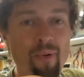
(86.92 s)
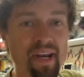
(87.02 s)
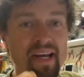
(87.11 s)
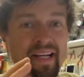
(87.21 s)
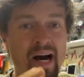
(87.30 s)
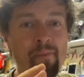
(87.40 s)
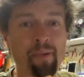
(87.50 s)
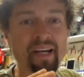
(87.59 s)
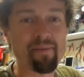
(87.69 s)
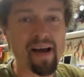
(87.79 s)
when a
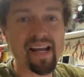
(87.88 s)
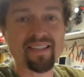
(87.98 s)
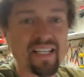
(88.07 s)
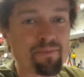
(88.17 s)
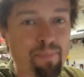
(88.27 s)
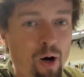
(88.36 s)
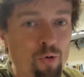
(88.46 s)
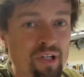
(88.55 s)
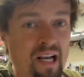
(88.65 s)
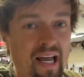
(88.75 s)
company makes these
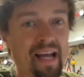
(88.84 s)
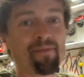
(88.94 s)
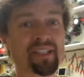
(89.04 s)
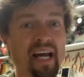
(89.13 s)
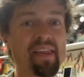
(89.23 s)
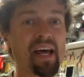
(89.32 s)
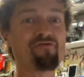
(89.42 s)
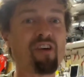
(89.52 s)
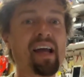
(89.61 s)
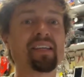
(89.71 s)
bold claims, say they're
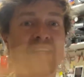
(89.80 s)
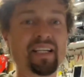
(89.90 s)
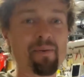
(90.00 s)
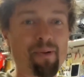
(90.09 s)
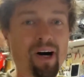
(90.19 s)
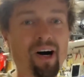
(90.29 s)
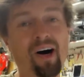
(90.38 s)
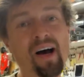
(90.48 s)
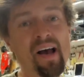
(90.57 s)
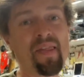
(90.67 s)
raising the
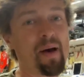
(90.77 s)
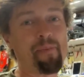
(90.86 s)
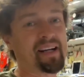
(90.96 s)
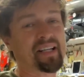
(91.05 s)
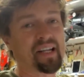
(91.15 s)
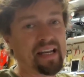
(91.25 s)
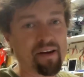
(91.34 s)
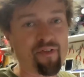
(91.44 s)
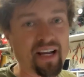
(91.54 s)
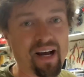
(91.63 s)
bar, they're better than
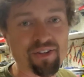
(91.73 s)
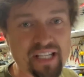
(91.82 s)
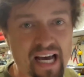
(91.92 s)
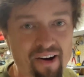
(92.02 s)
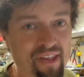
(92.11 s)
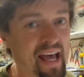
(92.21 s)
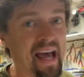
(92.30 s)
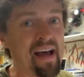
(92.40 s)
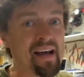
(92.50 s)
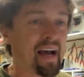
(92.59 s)
anything else out
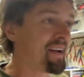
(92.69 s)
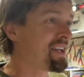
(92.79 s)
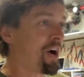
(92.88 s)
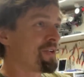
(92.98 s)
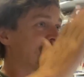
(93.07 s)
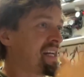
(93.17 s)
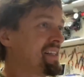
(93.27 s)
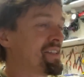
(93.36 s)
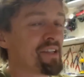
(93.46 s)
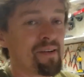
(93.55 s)
there, and go and send
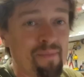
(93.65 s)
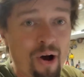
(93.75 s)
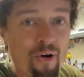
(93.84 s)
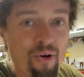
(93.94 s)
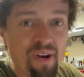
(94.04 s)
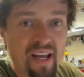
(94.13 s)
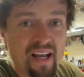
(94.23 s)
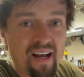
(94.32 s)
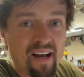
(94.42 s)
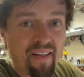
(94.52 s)
it to the moon,
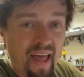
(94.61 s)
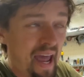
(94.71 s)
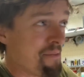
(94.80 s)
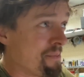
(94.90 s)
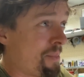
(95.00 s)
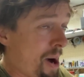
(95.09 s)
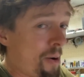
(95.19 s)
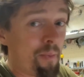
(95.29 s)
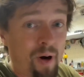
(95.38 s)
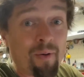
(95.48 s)
then,
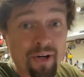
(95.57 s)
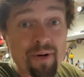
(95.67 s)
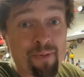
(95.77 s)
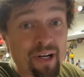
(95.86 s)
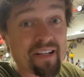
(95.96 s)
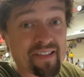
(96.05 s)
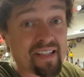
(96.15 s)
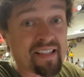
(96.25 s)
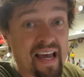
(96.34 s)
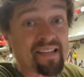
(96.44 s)
well, I'm going to put it to the
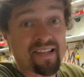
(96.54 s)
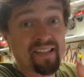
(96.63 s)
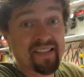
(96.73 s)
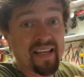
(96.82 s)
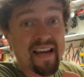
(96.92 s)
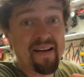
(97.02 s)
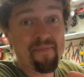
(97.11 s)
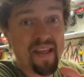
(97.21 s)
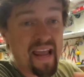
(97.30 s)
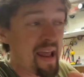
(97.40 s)
test and see
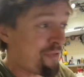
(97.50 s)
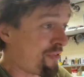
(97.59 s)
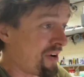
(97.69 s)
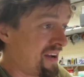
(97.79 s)
if